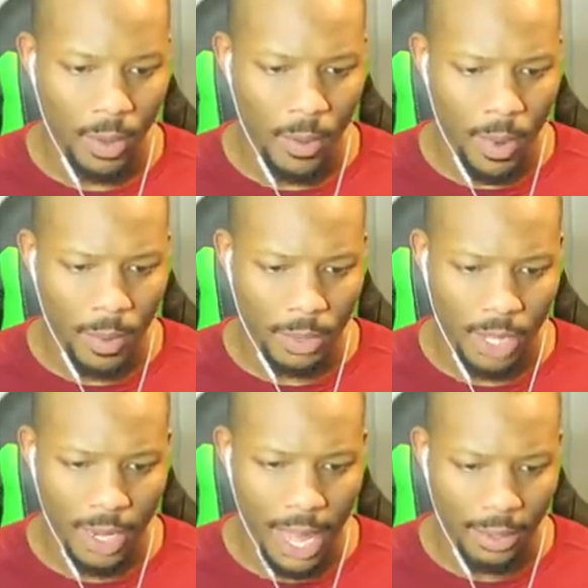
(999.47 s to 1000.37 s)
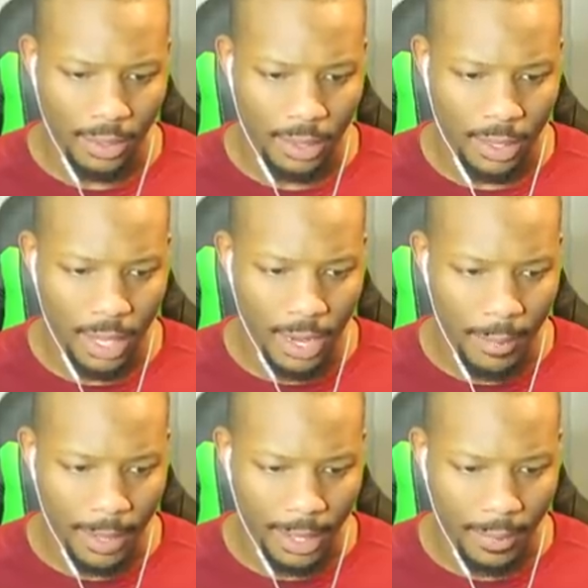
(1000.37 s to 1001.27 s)
Whoa, whoa, whoa. Slow down. Slow
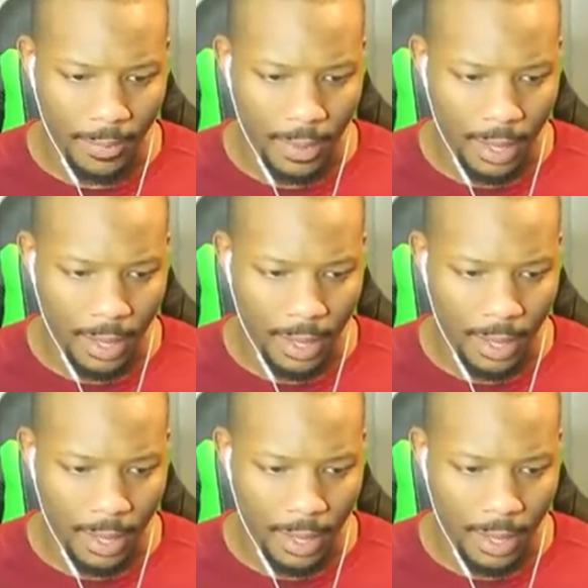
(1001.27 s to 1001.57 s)
down, buddy.